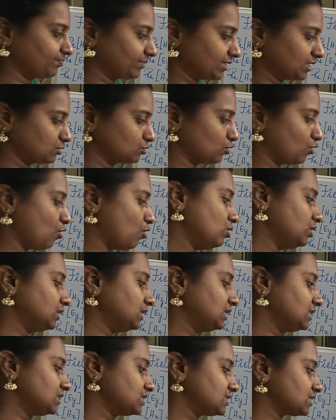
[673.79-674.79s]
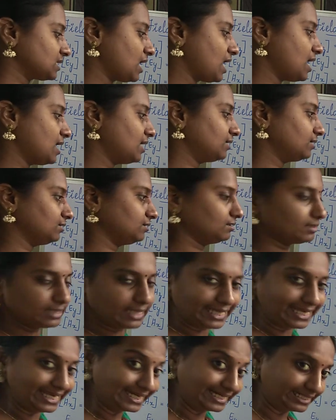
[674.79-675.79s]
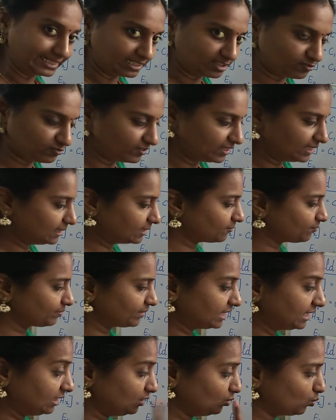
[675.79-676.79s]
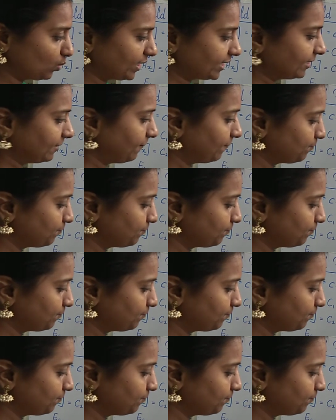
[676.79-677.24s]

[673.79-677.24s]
So all these are electric field, EY.